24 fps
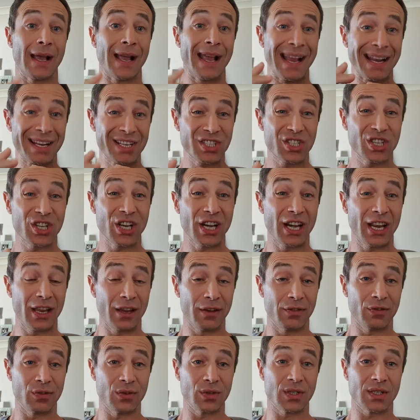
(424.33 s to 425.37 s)
Actually,
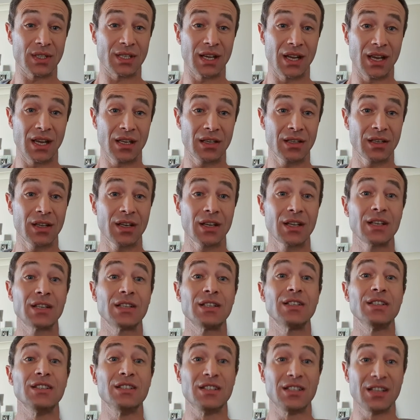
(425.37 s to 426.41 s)
if you see it,
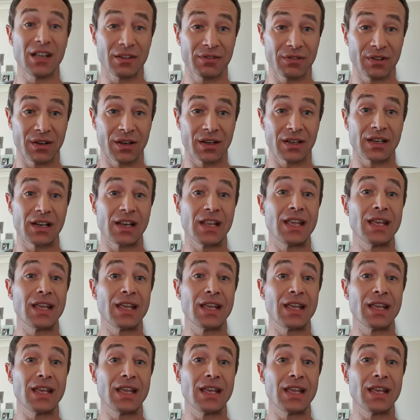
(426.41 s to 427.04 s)
definitely